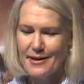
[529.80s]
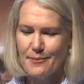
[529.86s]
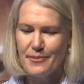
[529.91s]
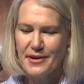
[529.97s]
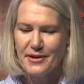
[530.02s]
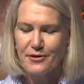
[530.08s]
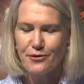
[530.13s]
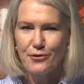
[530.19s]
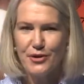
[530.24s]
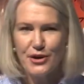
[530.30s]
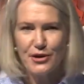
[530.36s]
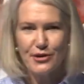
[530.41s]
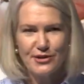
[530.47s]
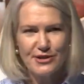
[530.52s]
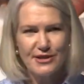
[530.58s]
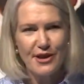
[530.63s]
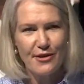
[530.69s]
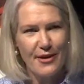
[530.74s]
But we
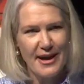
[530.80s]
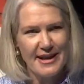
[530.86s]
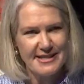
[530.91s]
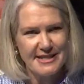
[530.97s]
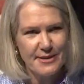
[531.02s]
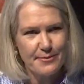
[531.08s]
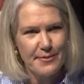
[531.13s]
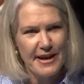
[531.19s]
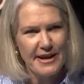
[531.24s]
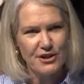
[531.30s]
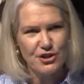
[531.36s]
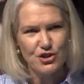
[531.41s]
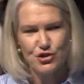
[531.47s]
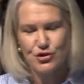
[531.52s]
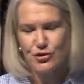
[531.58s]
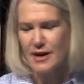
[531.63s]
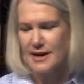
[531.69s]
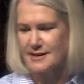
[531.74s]
also asked about
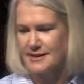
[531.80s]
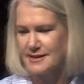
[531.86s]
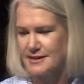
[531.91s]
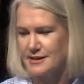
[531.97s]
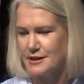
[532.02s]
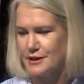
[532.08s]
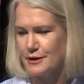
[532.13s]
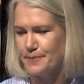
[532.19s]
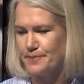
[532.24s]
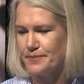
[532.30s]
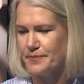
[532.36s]
trust.